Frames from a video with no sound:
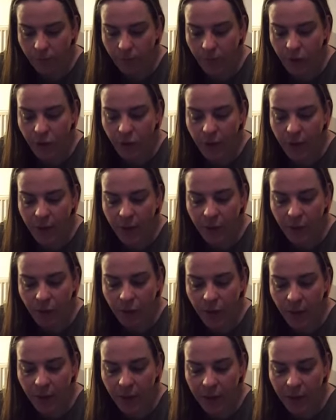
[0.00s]
Drawing your
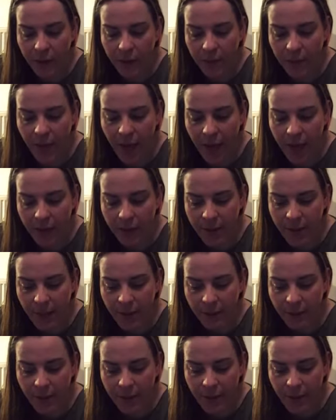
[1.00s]
awareness now
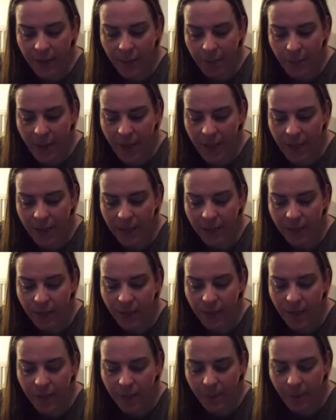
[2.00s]
down to the base of
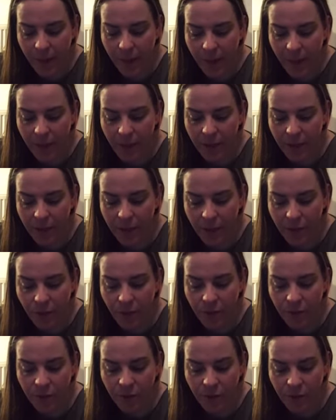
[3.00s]
your spine, to
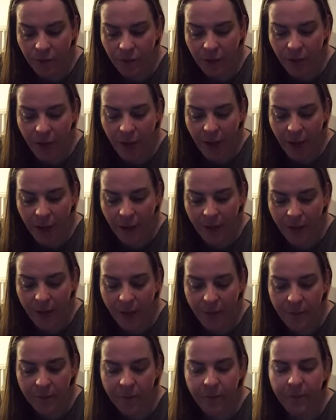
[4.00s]
your root chakra.
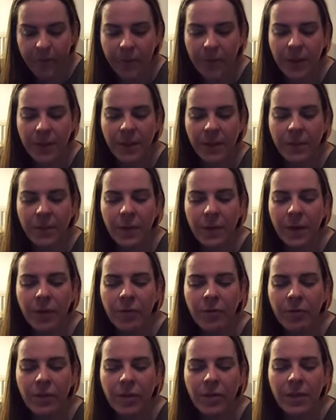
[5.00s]
This is where
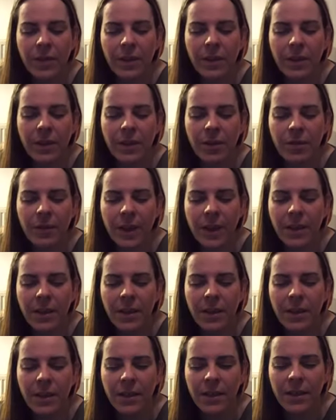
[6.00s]
your root's
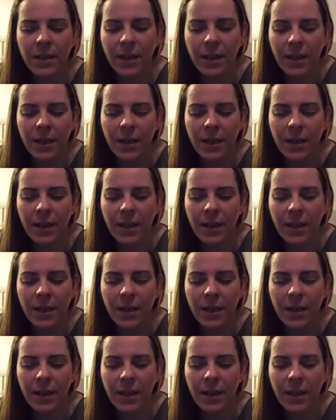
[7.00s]
situated.